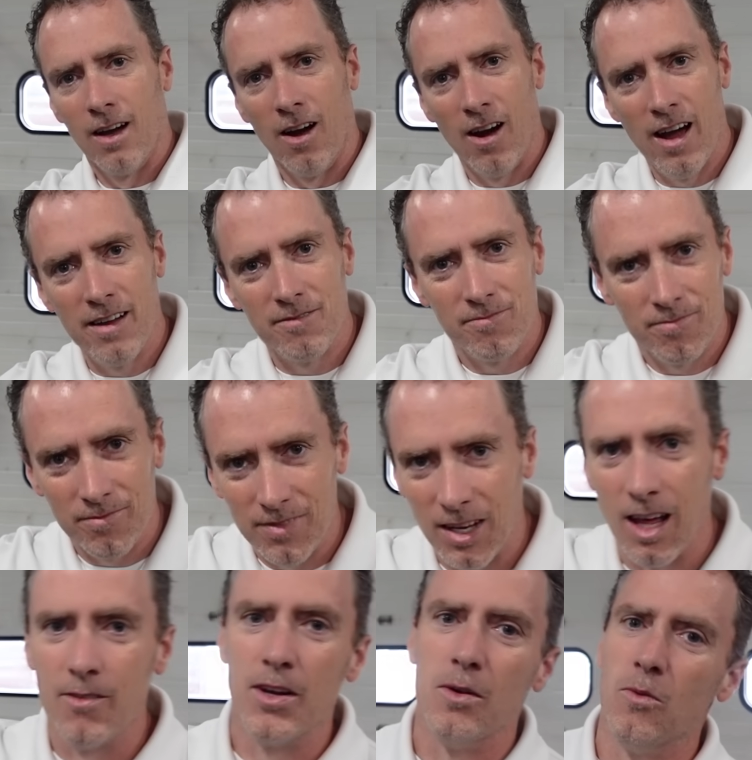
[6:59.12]
All right,
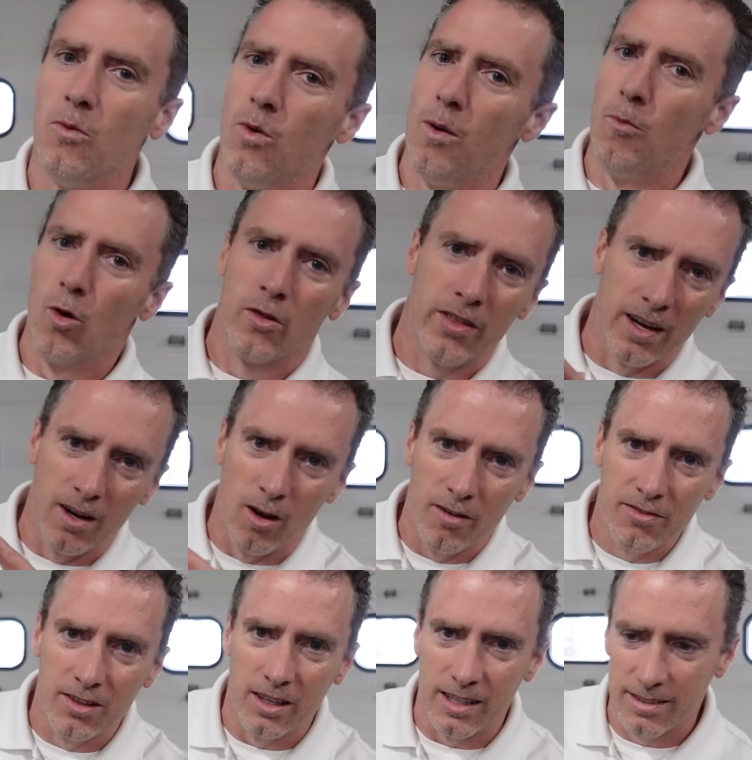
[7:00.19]
love it. One more thing
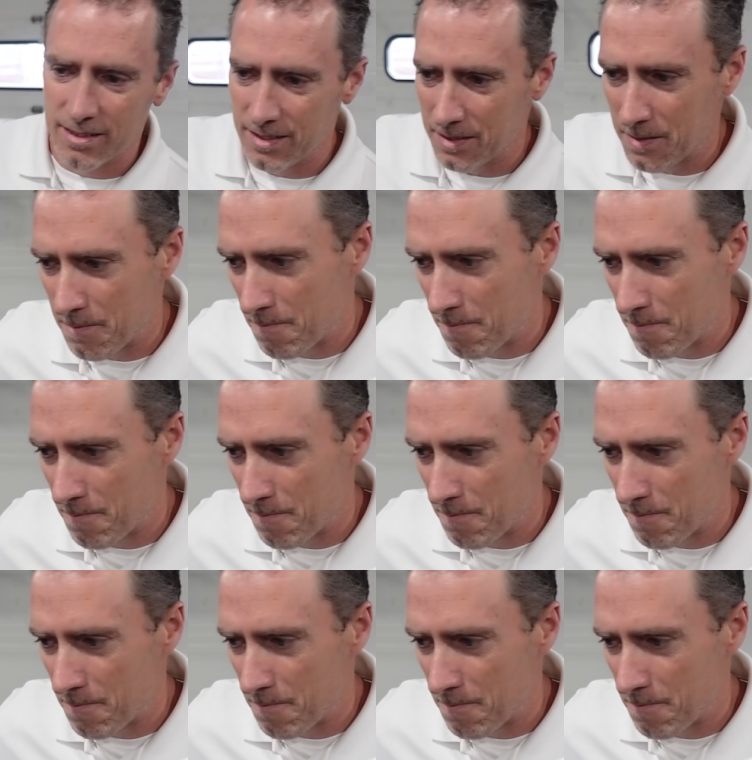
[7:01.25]
off the list.